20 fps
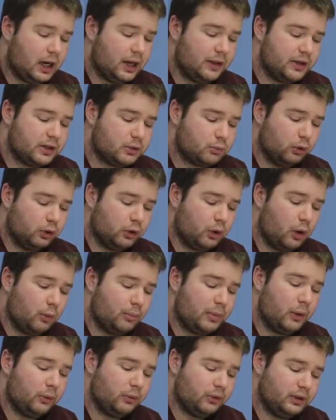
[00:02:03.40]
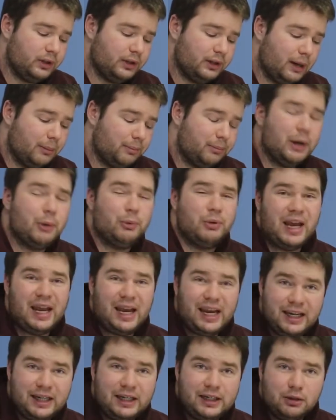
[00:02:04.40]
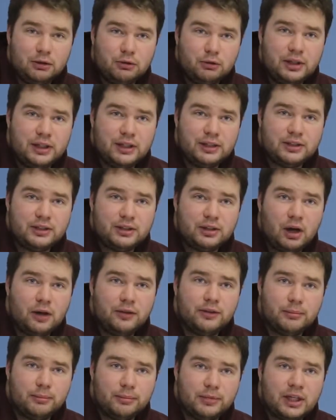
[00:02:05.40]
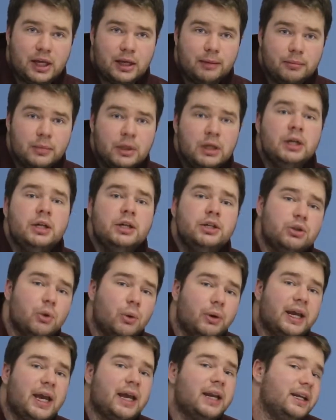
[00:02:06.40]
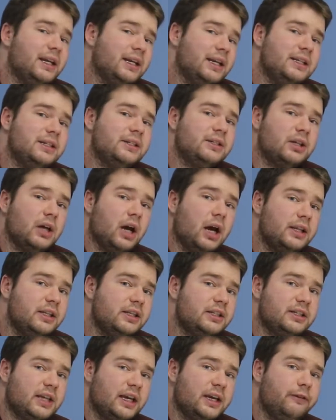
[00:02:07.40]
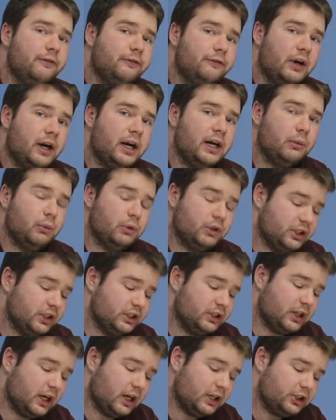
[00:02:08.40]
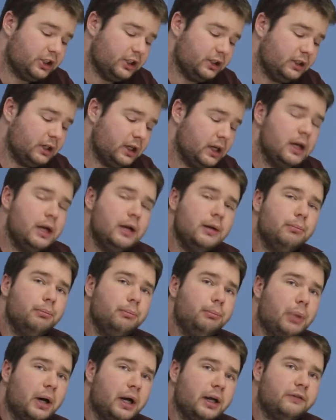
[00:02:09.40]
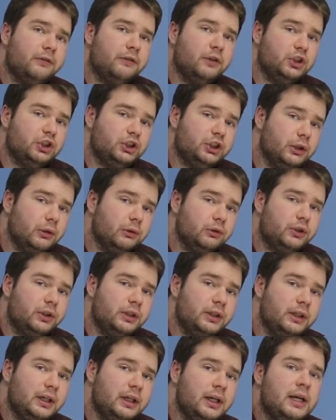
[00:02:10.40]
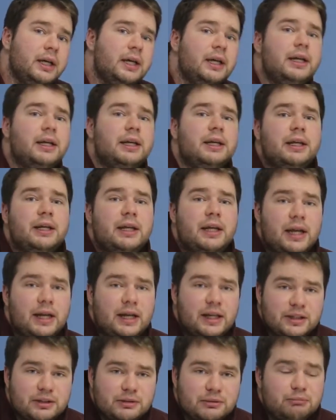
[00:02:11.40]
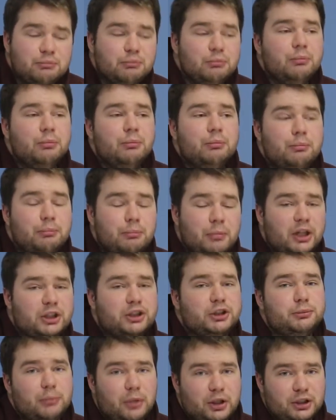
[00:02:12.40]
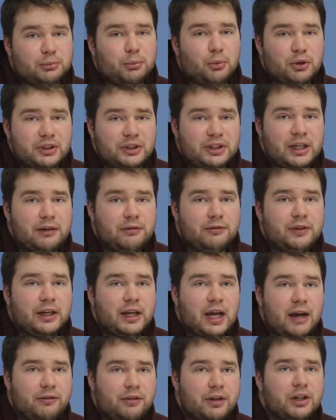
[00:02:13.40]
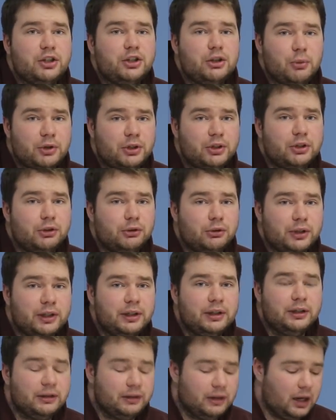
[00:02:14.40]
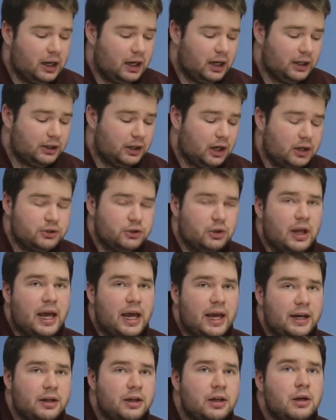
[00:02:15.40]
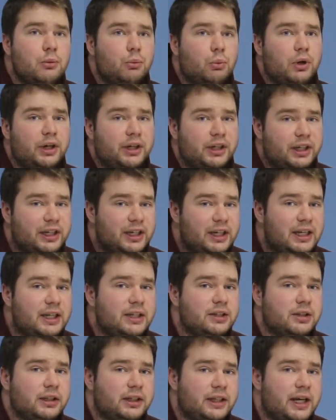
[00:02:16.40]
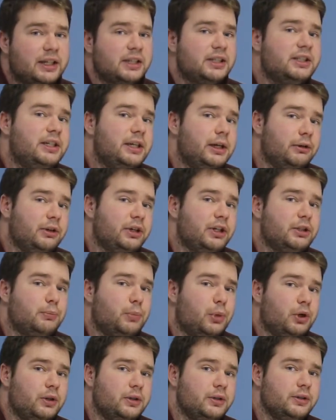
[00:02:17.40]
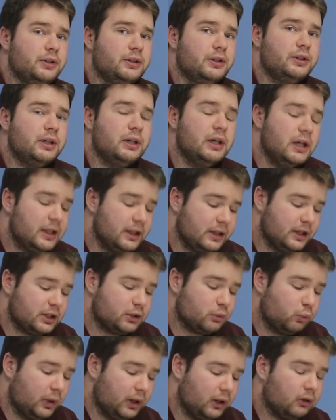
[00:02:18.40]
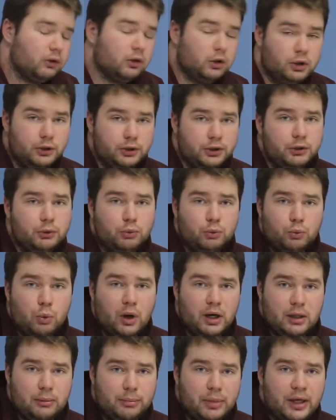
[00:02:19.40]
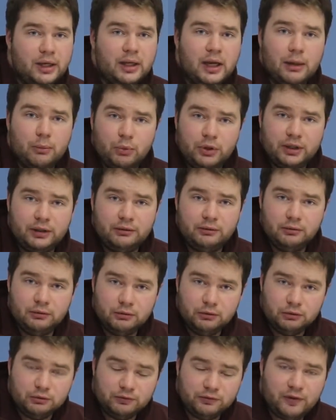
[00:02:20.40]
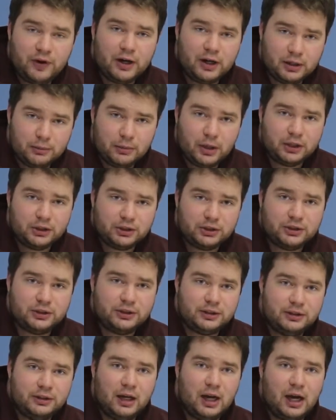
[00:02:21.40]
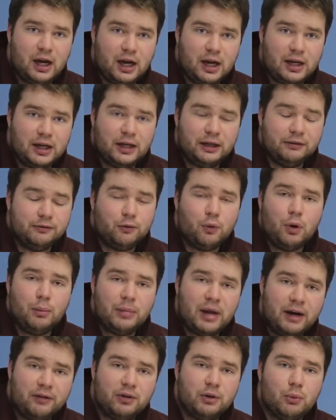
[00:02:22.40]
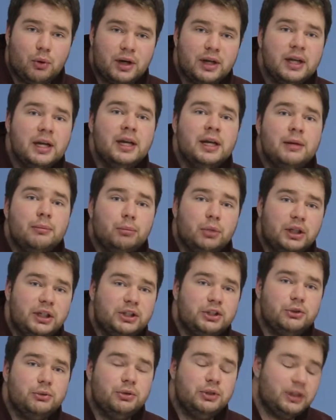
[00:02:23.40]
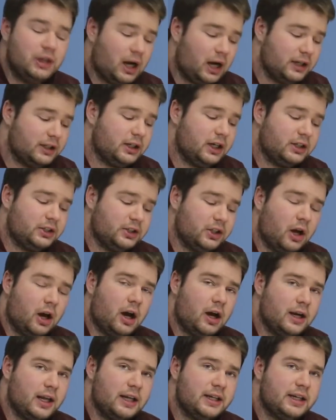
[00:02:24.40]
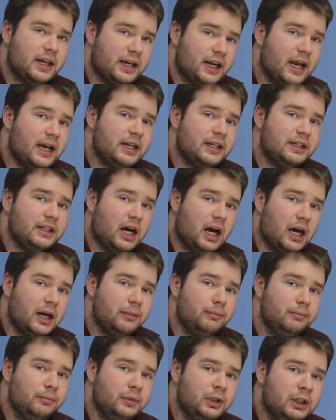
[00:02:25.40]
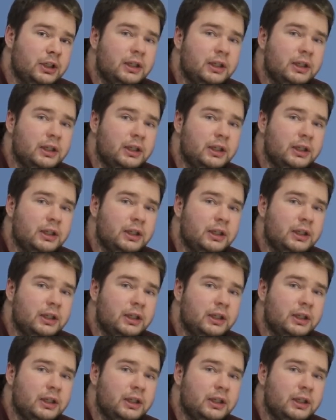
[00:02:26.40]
This will go about 80 degrees on the tip. So again, it is unsafe for anyone to touch it, but for children it is much more safe than having a 200 degree nozzle head where it can easily get serious burns. This will hurt you quite a bit, and we very much inform everyone, please do not touch the hot end at any time